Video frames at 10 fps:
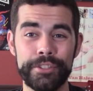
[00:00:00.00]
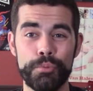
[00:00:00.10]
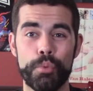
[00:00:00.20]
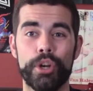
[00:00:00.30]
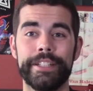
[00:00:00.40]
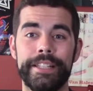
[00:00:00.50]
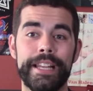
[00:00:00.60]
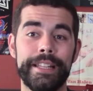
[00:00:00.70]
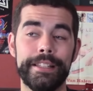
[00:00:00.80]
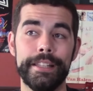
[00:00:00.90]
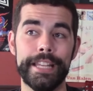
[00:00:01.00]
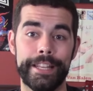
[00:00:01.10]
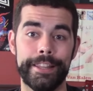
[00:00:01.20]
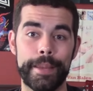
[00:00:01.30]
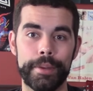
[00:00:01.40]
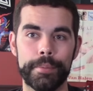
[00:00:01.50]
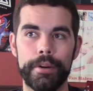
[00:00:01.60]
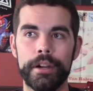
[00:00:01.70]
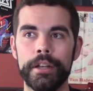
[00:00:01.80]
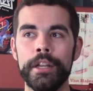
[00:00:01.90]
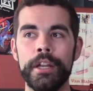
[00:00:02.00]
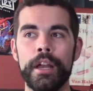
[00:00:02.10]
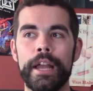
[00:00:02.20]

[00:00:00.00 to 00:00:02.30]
work to get to the anthemic part.